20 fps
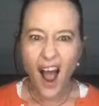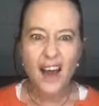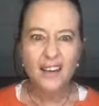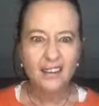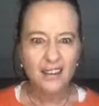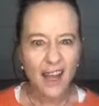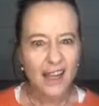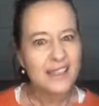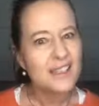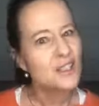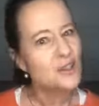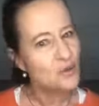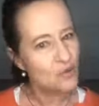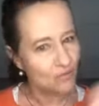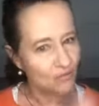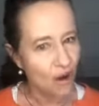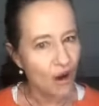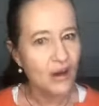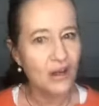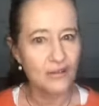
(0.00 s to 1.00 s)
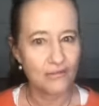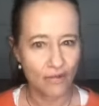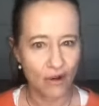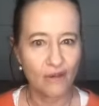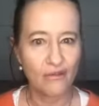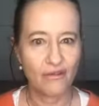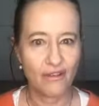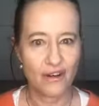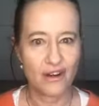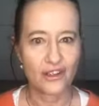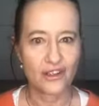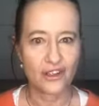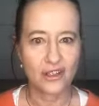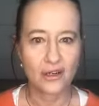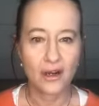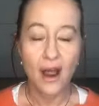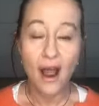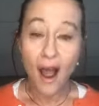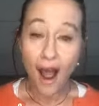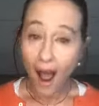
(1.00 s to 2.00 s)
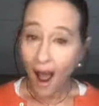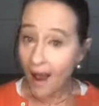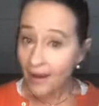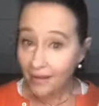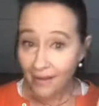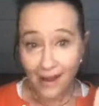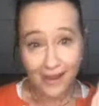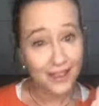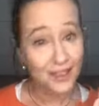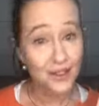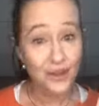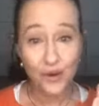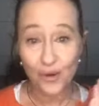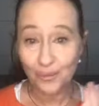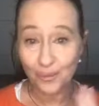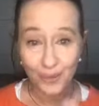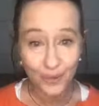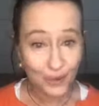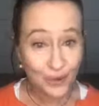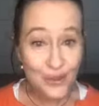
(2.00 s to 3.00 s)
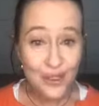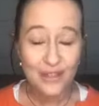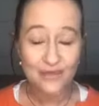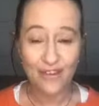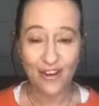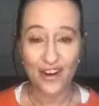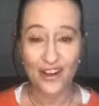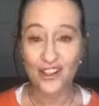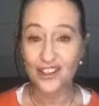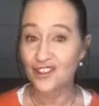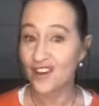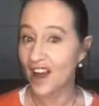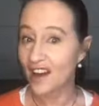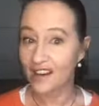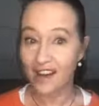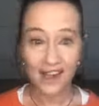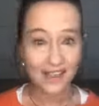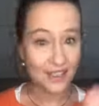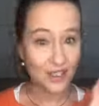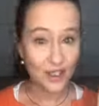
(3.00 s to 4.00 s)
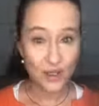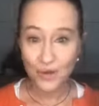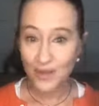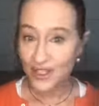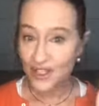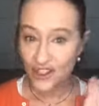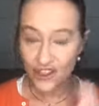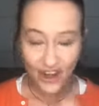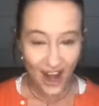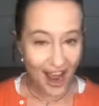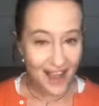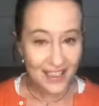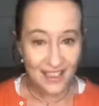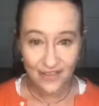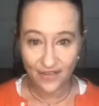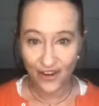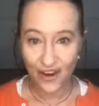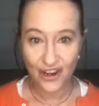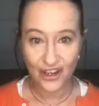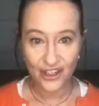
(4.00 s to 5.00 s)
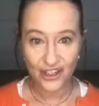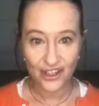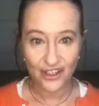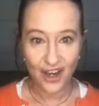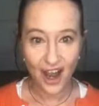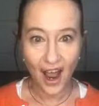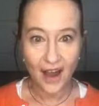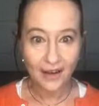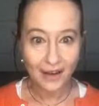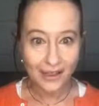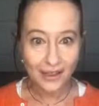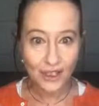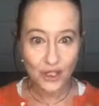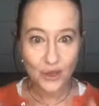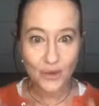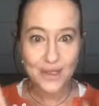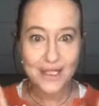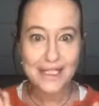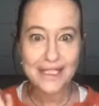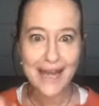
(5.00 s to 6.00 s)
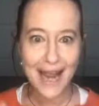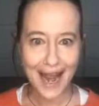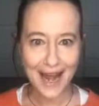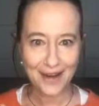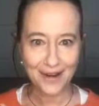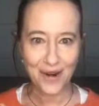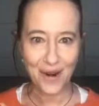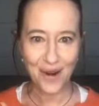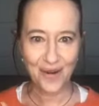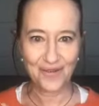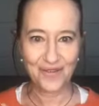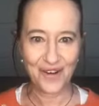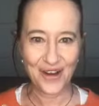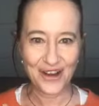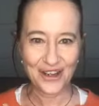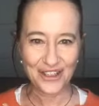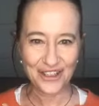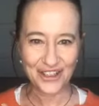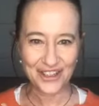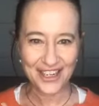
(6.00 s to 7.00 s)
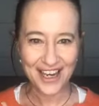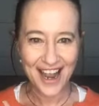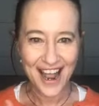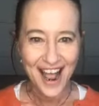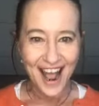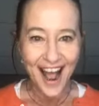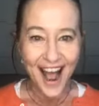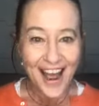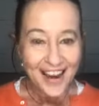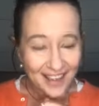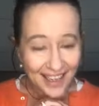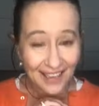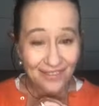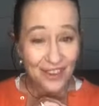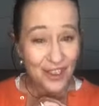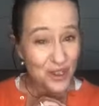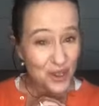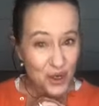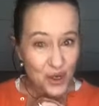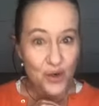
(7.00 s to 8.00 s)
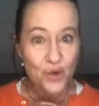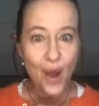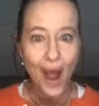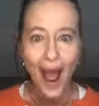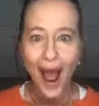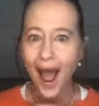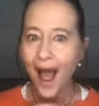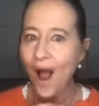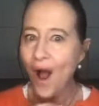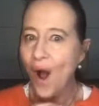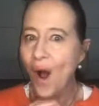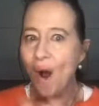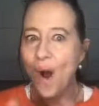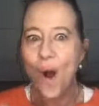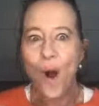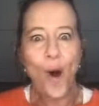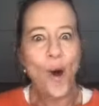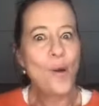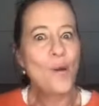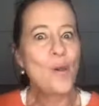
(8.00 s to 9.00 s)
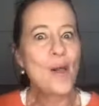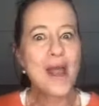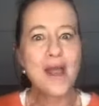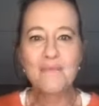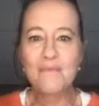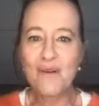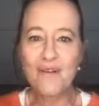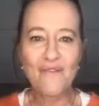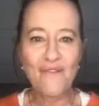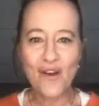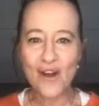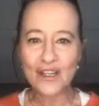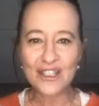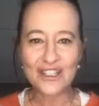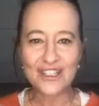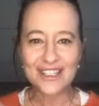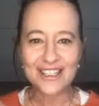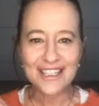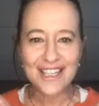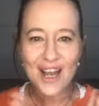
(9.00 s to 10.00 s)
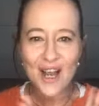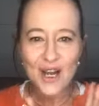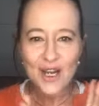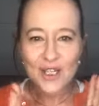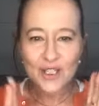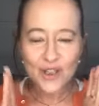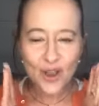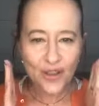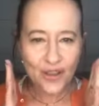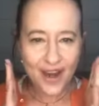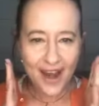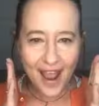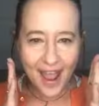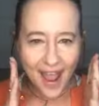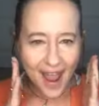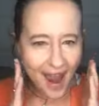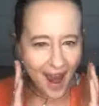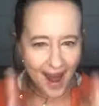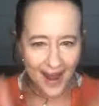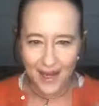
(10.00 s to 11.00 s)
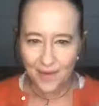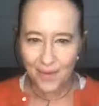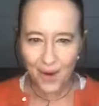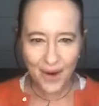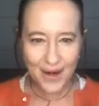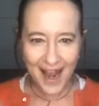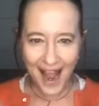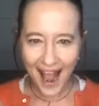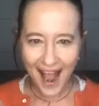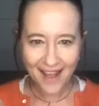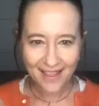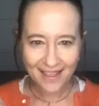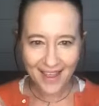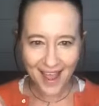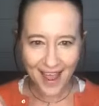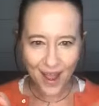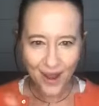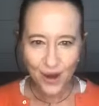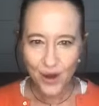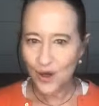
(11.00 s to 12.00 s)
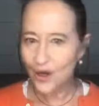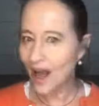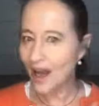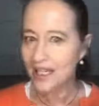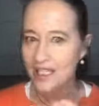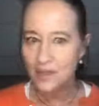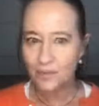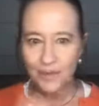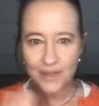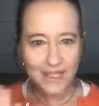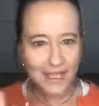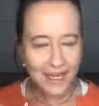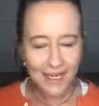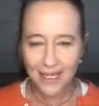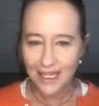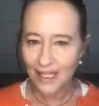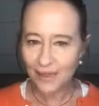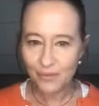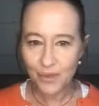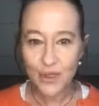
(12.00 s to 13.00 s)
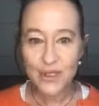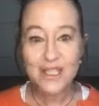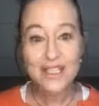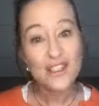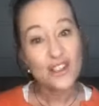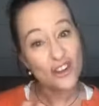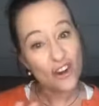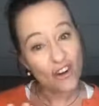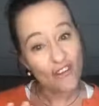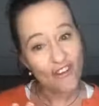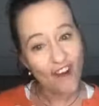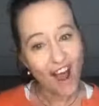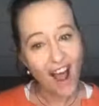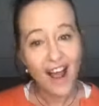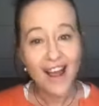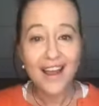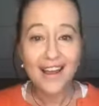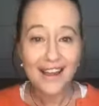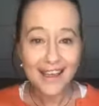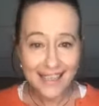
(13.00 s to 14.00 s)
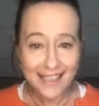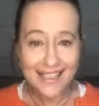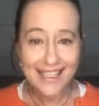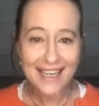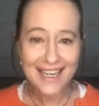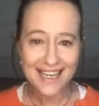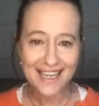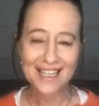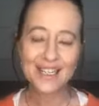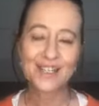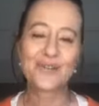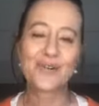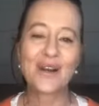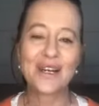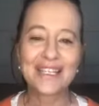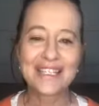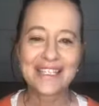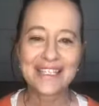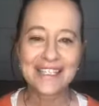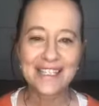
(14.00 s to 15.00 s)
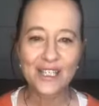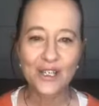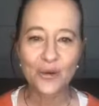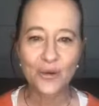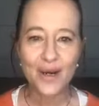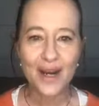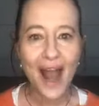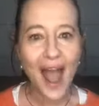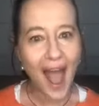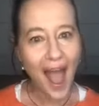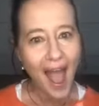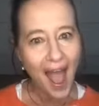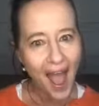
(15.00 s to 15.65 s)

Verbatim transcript: I'd like to do a rock and roll version. I'd like to do a blues version. I'd like to do a jazz version. I'd like to do a techno version. I'd love to do a whole heap of versions so that anybody out there who likes a particular music genre is going to enjoy listening to it.